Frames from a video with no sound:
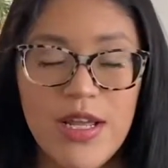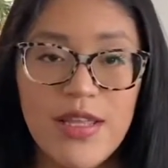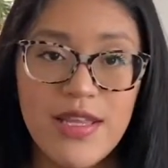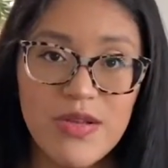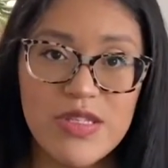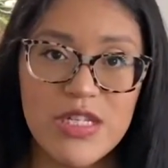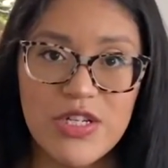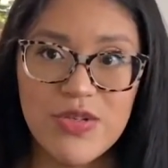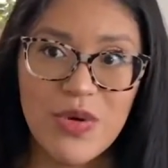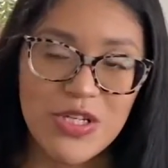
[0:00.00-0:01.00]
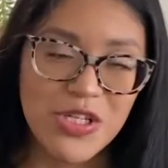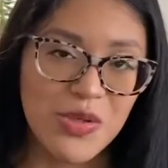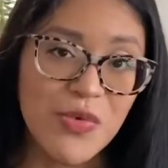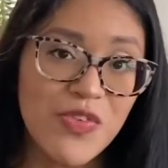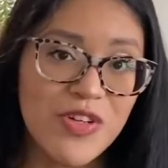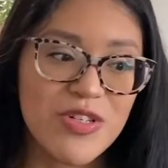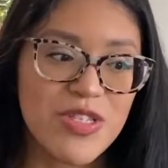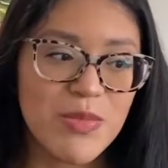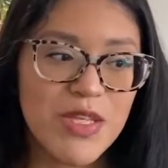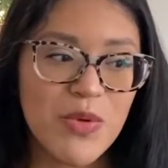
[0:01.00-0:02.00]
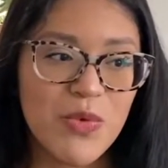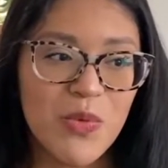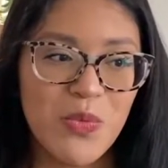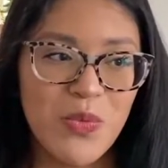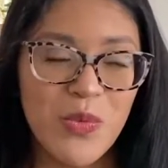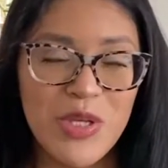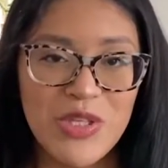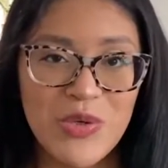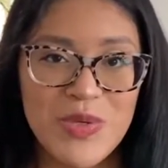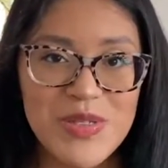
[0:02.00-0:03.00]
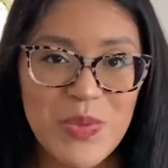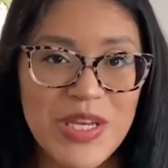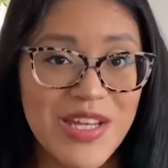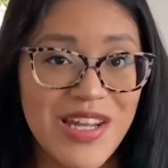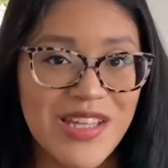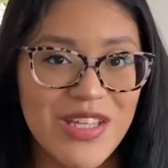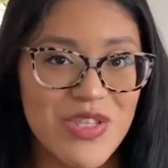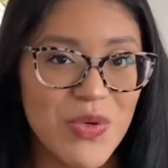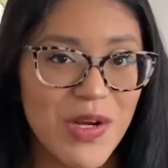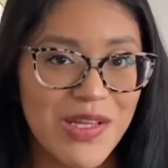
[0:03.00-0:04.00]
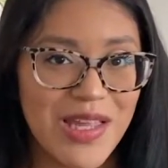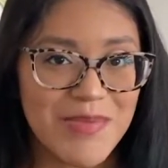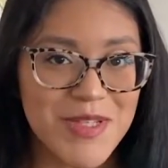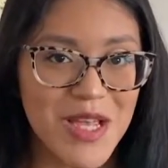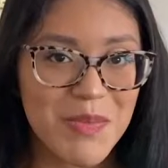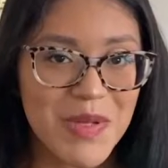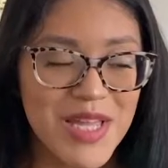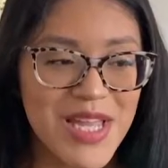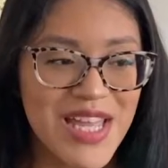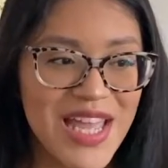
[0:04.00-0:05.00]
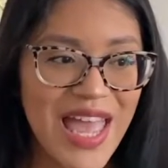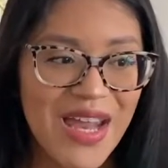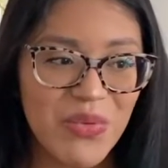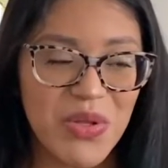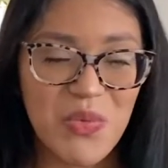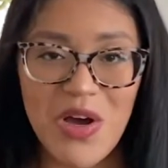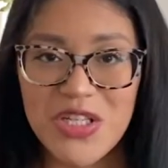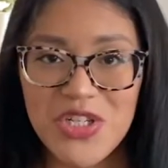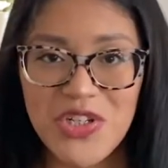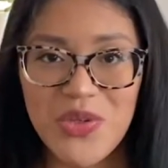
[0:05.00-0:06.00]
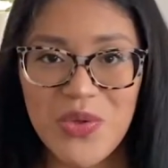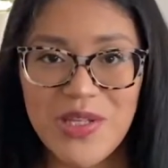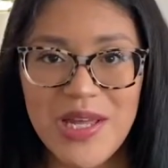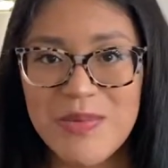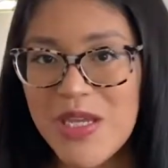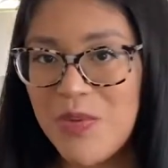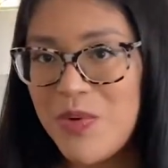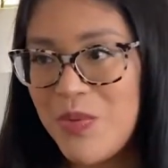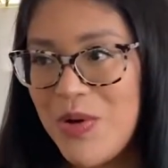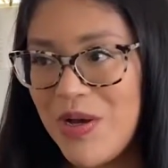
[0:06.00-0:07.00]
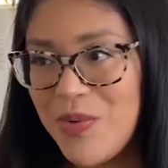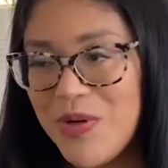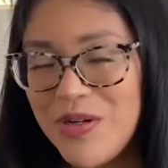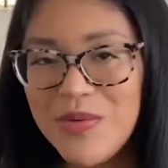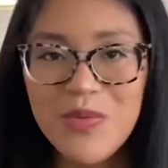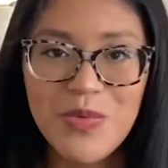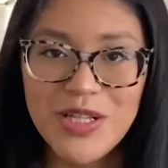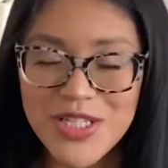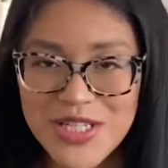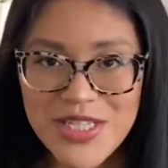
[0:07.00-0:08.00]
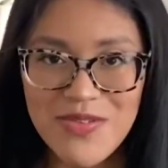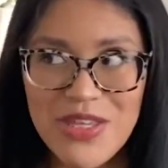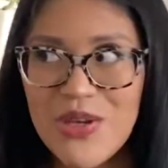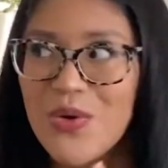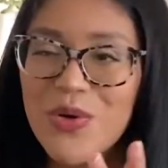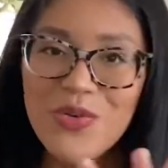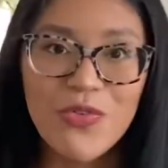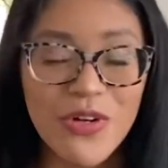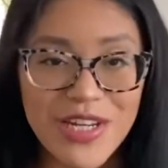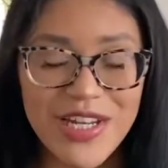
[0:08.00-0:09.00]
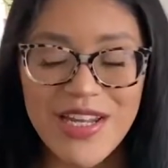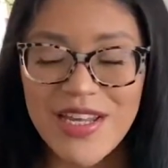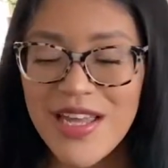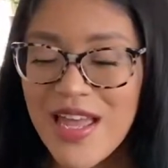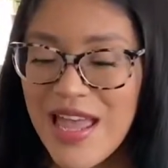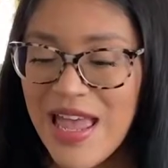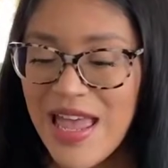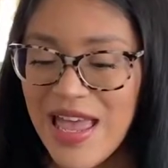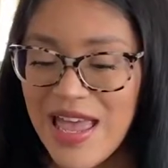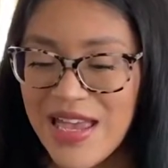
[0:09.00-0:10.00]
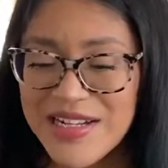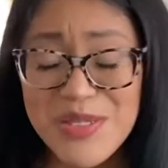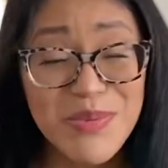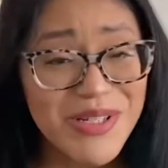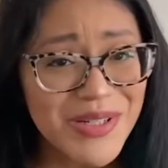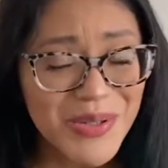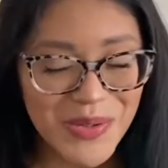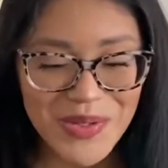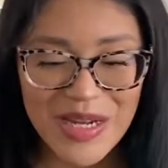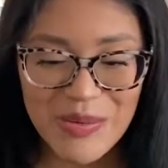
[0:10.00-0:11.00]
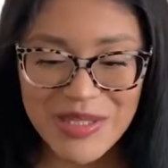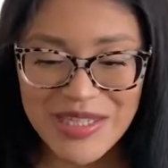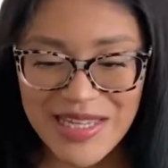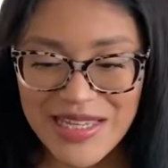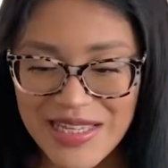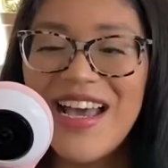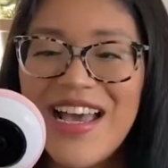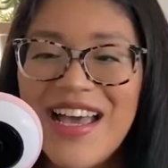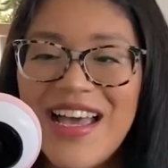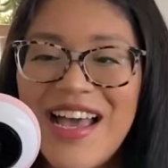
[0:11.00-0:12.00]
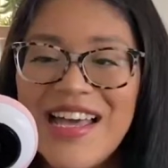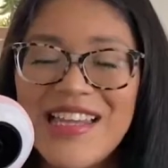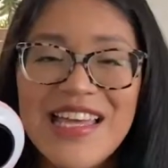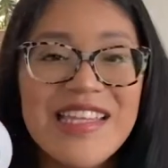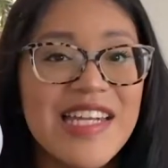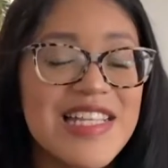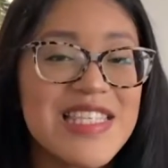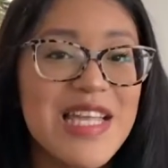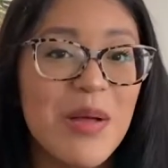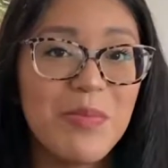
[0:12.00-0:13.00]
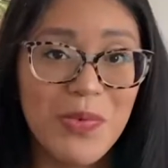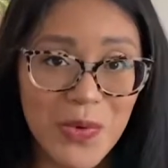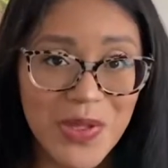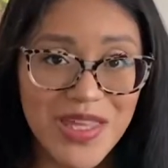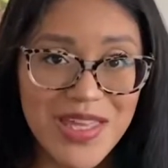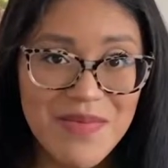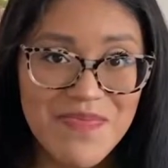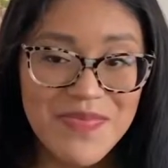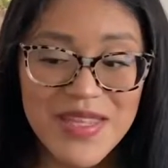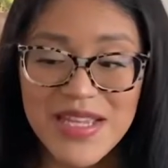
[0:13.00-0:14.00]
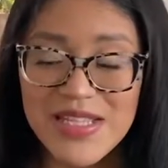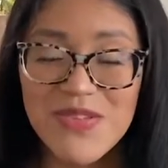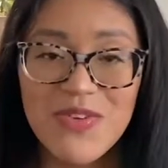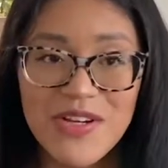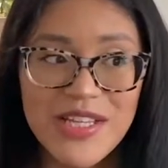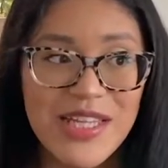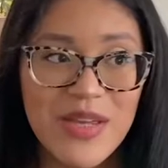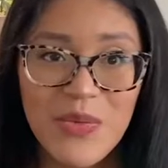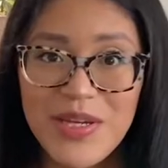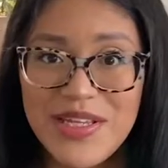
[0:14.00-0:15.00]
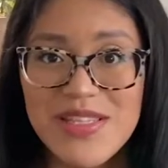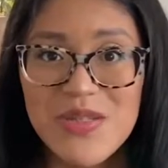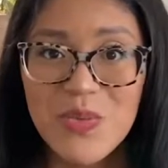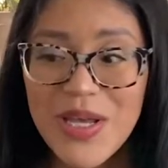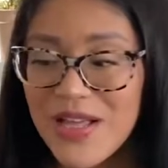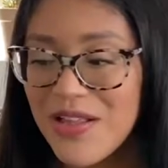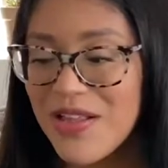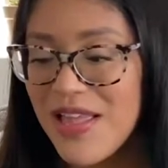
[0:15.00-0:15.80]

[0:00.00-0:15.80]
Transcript: downstairs watching a movie or something, what we do is we connect it to our laptop and we watch her through the laptop while we're watching TV or if we're eating, and it's pretty cool. I really like it. I like that it's not bulky. It's very lightweight as well,